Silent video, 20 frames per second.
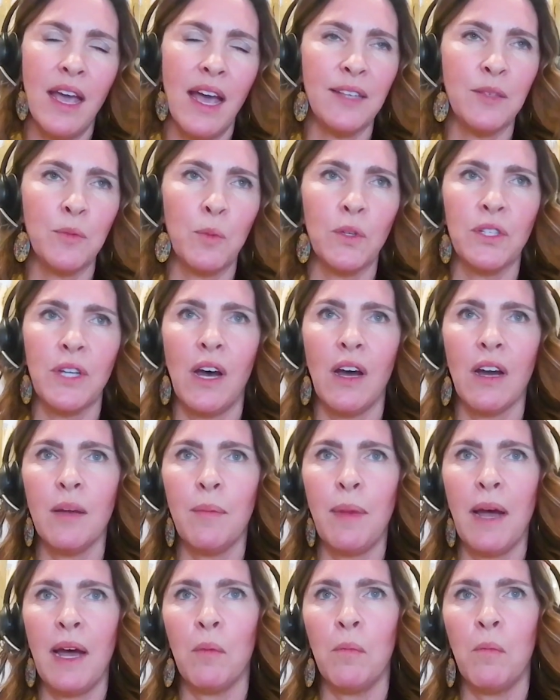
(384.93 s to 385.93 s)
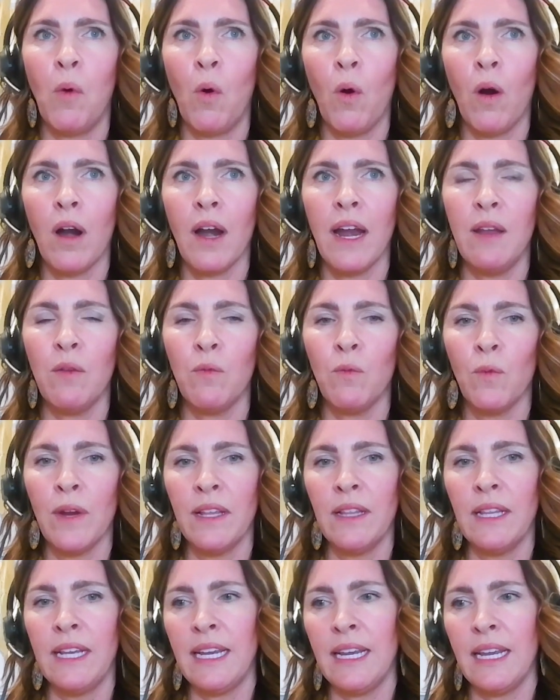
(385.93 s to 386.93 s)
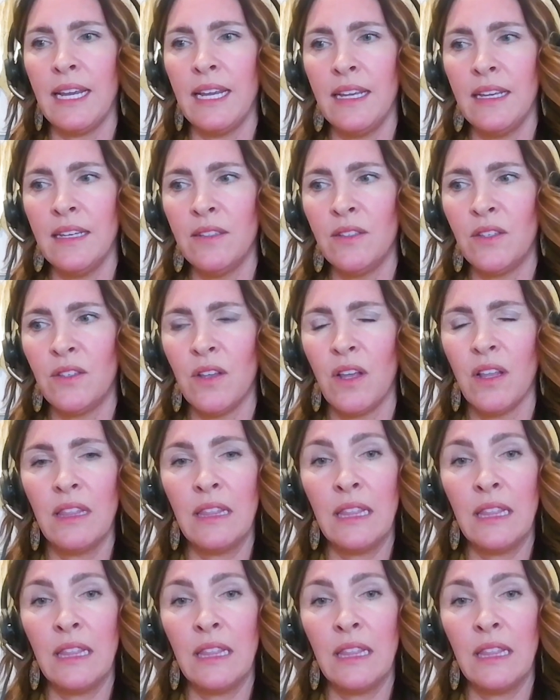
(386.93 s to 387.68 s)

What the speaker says: As we'll talk about more, it really is